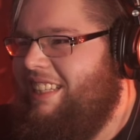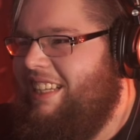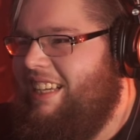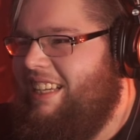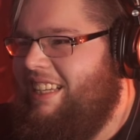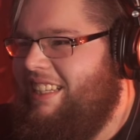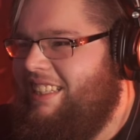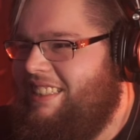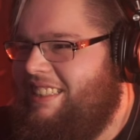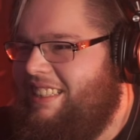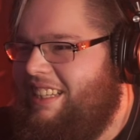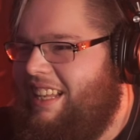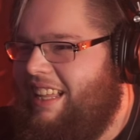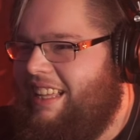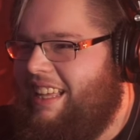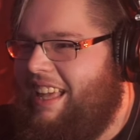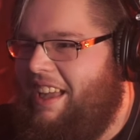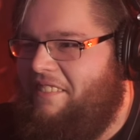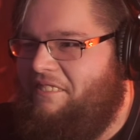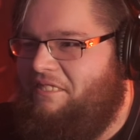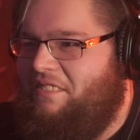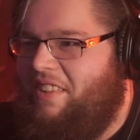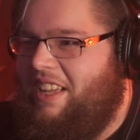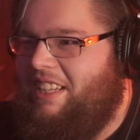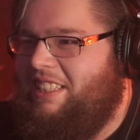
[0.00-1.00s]
until I
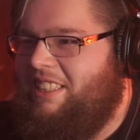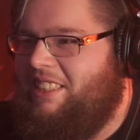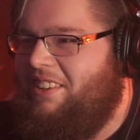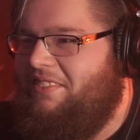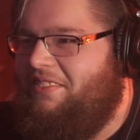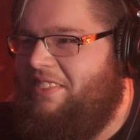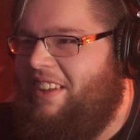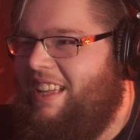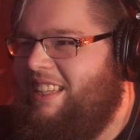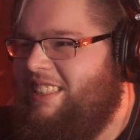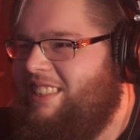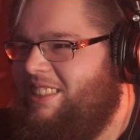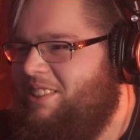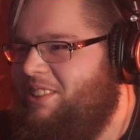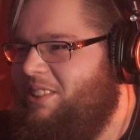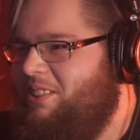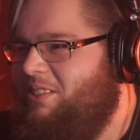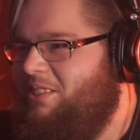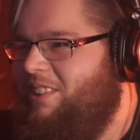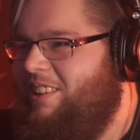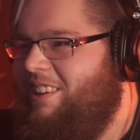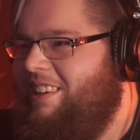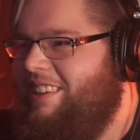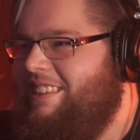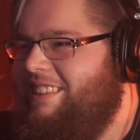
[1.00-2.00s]
came face to face with
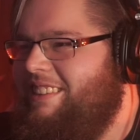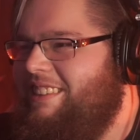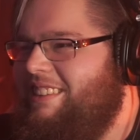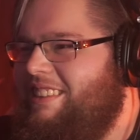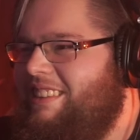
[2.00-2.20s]
one.